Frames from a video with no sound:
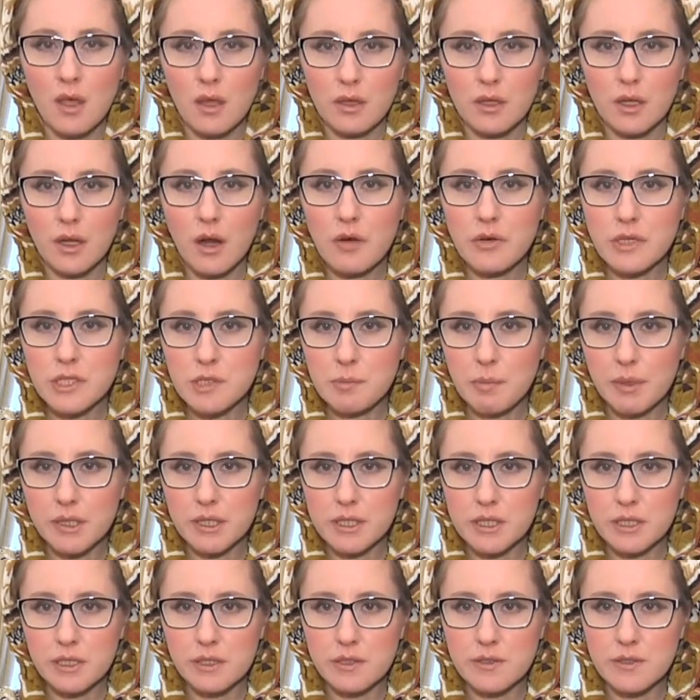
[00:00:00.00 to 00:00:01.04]
The current
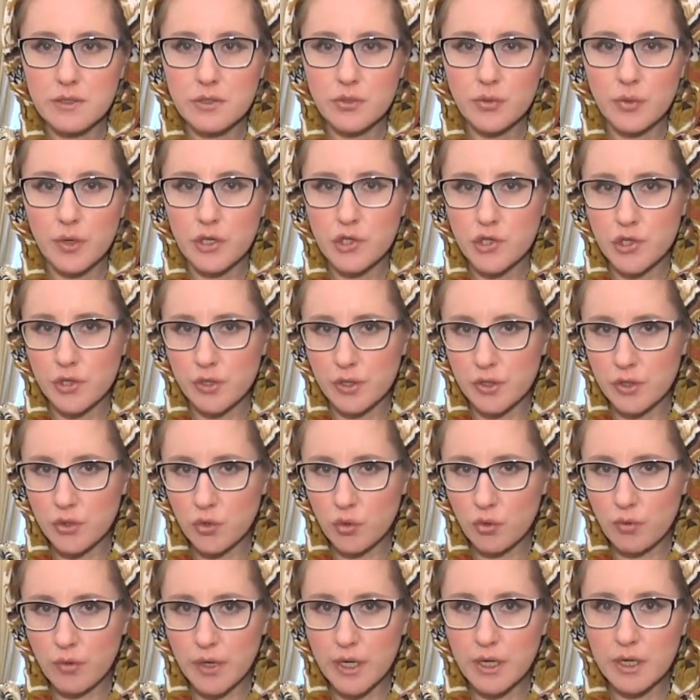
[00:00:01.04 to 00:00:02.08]
political situation in
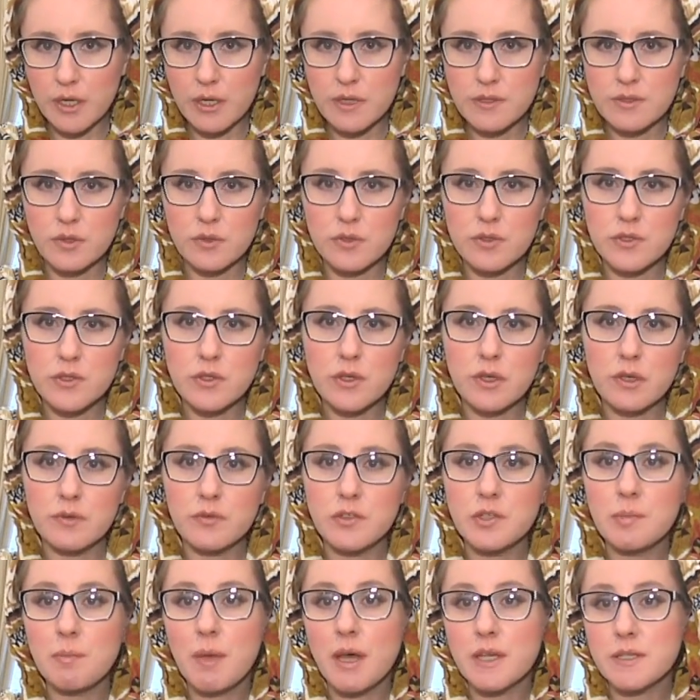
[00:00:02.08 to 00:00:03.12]
Ukraine has not served
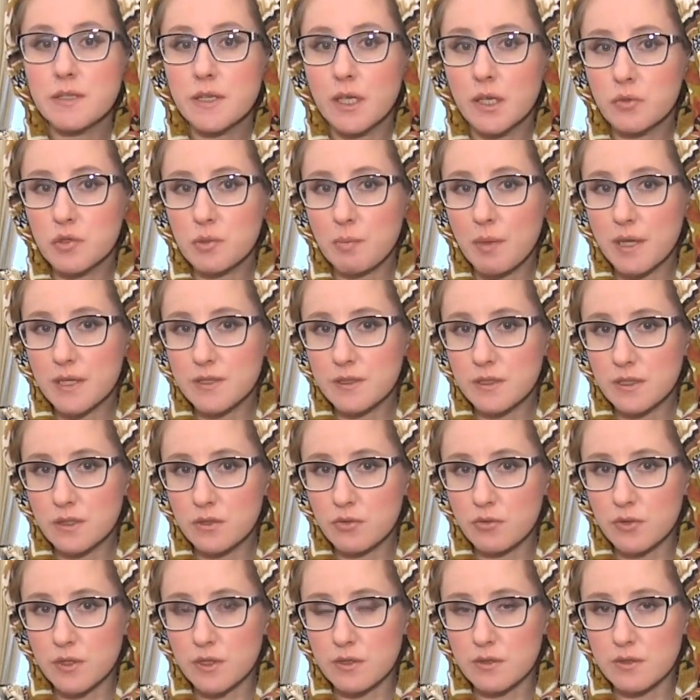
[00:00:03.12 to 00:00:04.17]
Moscow's best
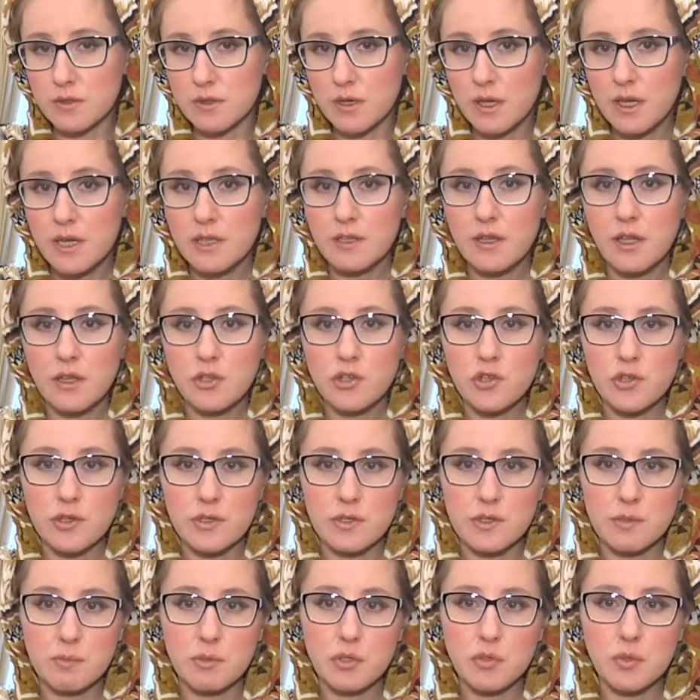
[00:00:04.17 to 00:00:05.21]
interests.
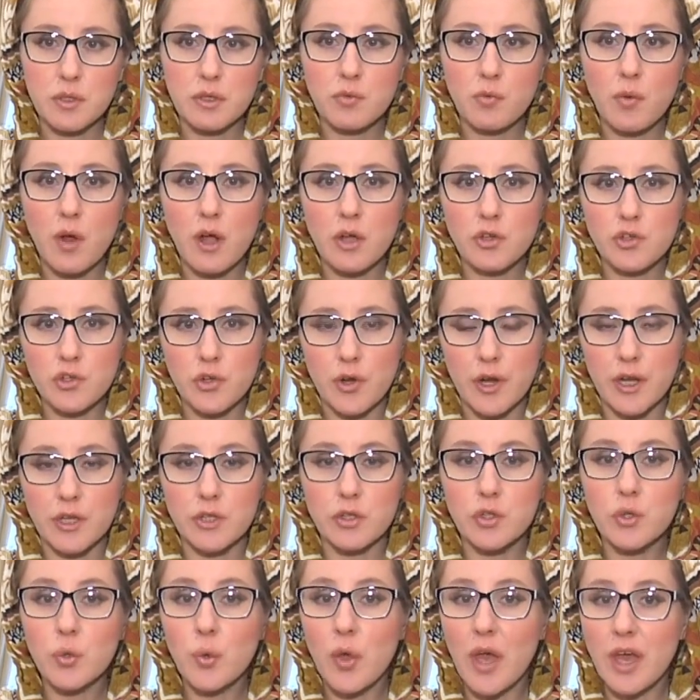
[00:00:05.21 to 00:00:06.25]
Tensions between Russia and
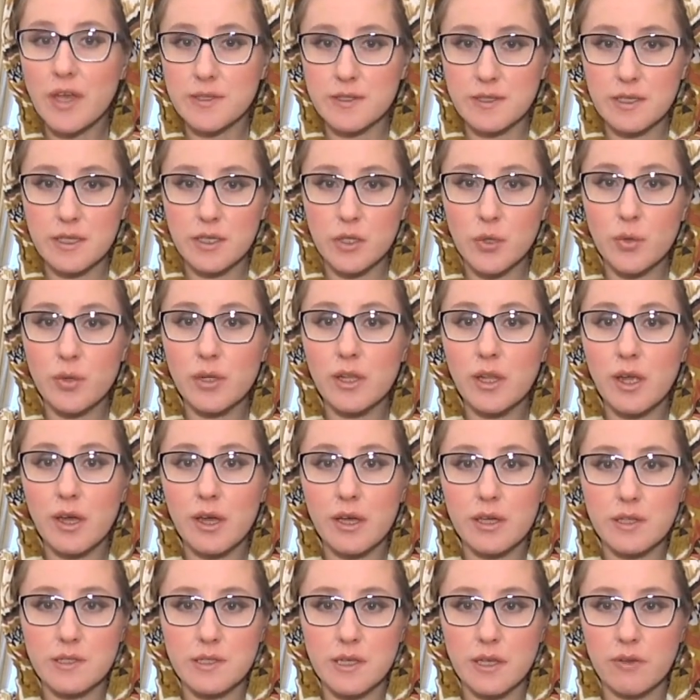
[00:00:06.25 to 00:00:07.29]
US-EU
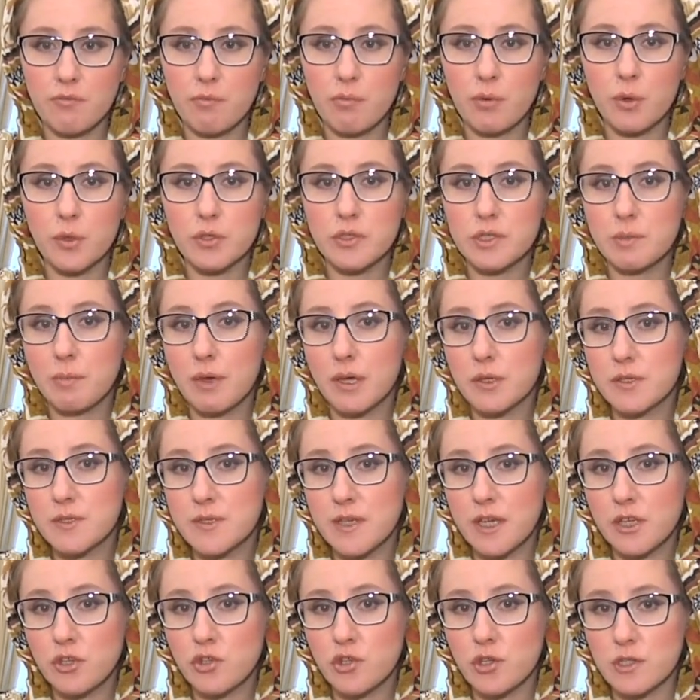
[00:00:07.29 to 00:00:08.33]
alliance have brought about
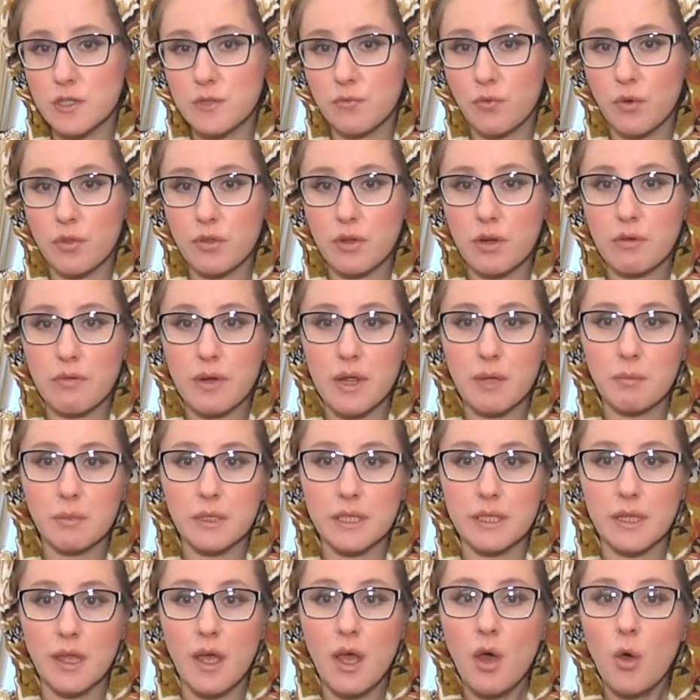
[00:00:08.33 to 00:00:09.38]
sanctions for the
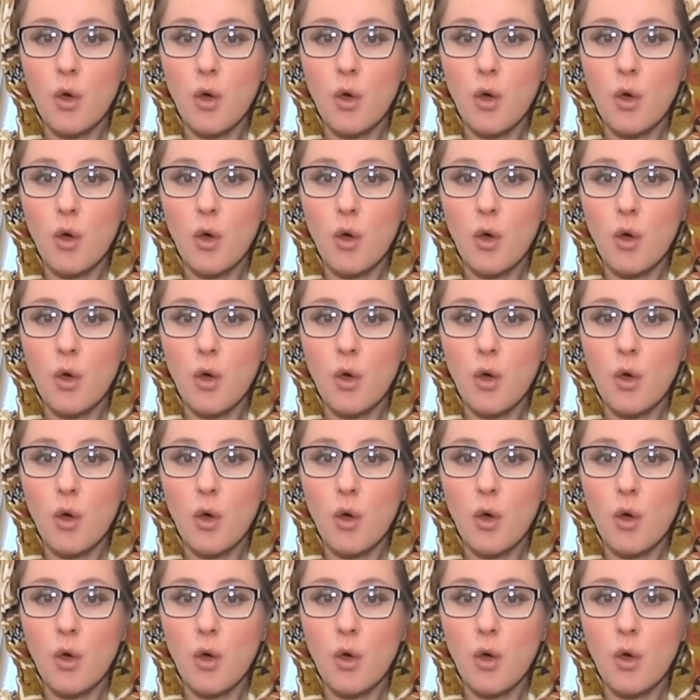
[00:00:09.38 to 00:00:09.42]
Kremlin.